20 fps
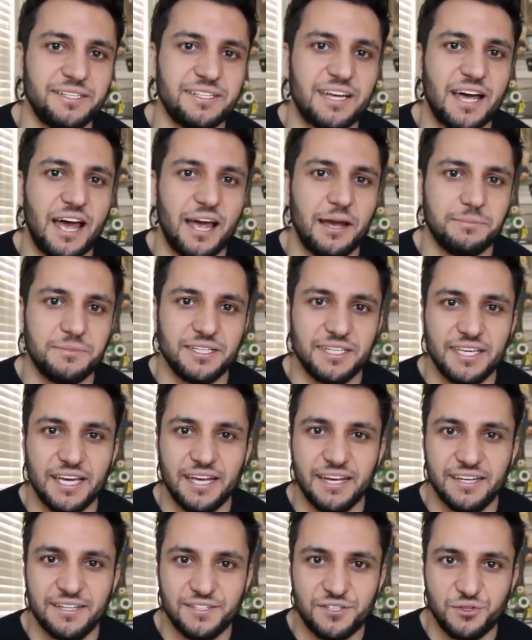of time to
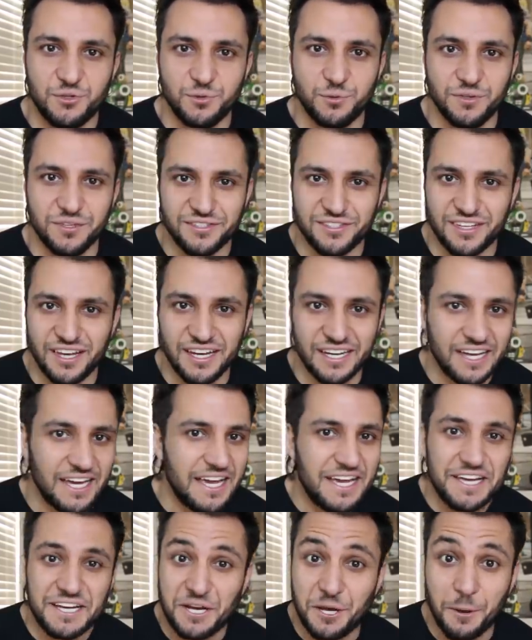get into this like
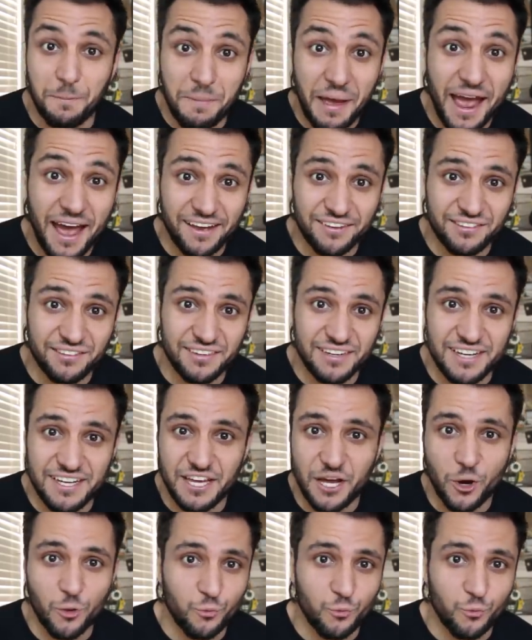capacity,